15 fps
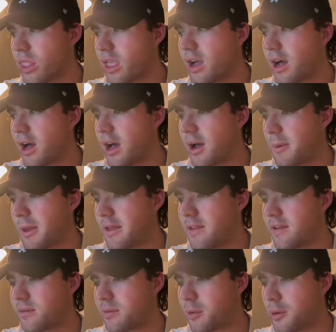in
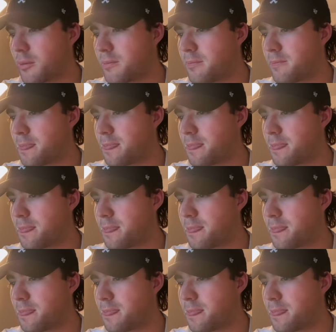this one.